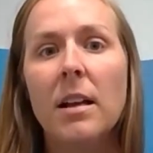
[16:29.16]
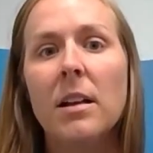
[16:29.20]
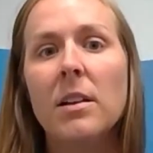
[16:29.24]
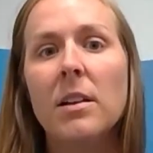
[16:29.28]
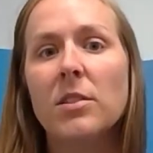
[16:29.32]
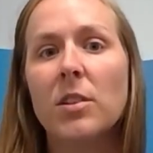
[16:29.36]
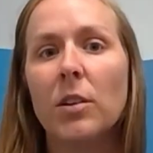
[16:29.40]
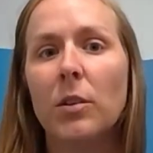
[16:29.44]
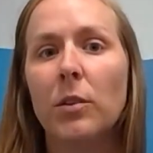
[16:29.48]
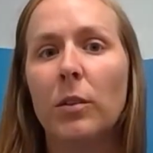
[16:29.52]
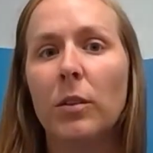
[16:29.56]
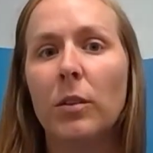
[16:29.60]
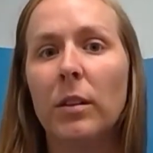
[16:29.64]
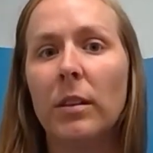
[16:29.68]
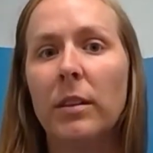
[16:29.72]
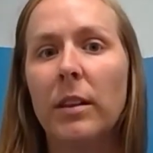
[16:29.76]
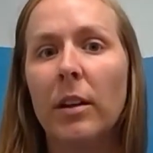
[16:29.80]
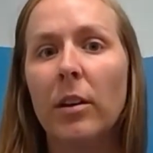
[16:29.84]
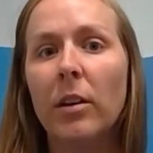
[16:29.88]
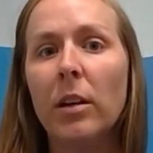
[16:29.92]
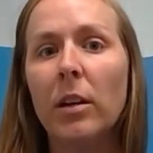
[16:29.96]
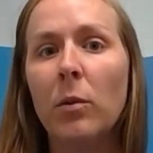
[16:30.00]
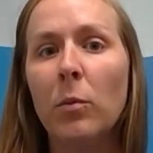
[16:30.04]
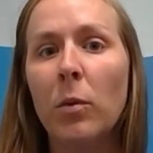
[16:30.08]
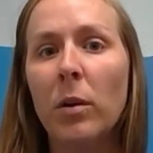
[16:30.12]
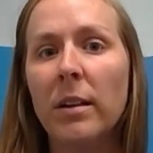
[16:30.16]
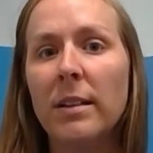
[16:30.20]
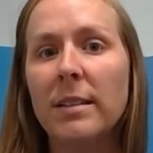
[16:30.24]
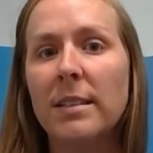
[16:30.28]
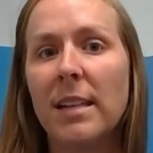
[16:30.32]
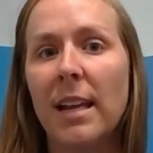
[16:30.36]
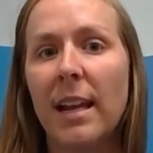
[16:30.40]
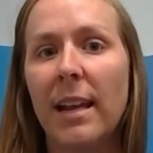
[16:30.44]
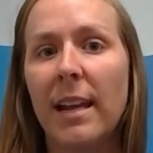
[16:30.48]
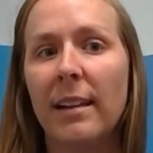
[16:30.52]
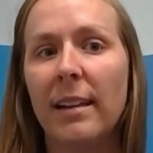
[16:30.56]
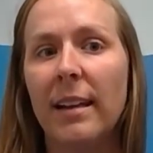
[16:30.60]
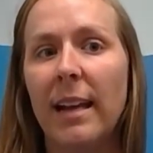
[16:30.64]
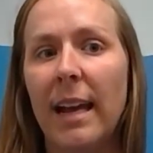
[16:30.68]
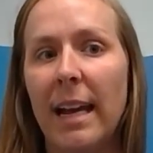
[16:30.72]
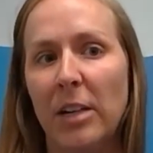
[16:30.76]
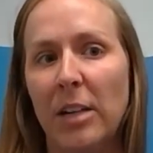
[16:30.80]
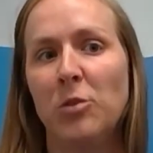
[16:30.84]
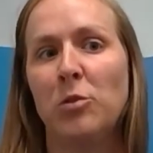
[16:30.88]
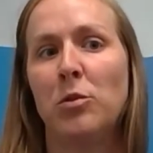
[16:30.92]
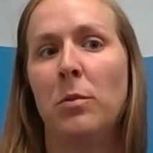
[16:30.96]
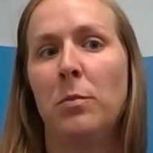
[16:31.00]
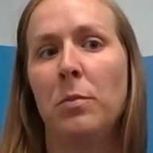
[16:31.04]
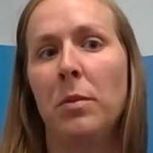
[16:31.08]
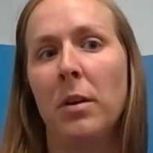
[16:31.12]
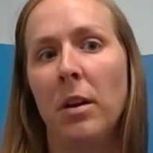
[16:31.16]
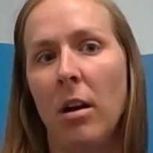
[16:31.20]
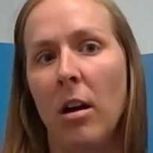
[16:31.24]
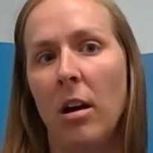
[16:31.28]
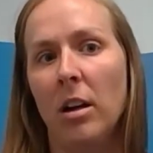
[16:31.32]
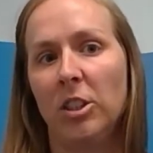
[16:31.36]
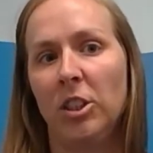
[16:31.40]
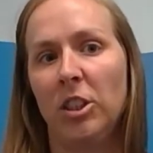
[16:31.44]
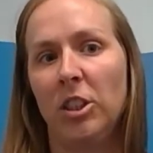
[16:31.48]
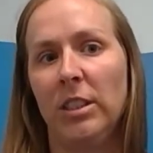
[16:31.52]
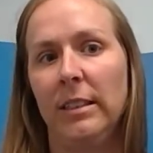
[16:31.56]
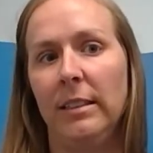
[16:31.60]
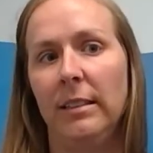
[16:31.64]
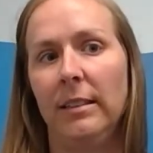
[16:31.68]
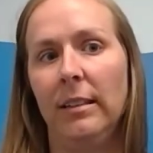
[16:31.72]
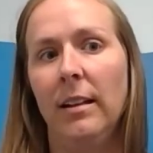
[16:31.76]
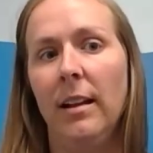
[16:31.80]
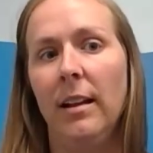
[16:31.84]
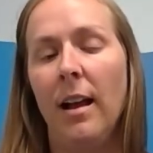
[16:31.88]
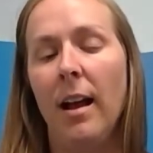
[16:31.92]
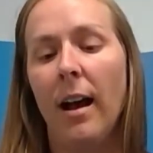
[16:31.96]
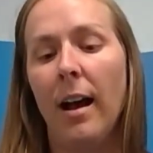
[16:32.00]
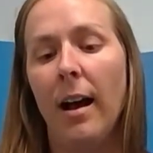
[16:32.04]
So they're going to want to take extra precaution.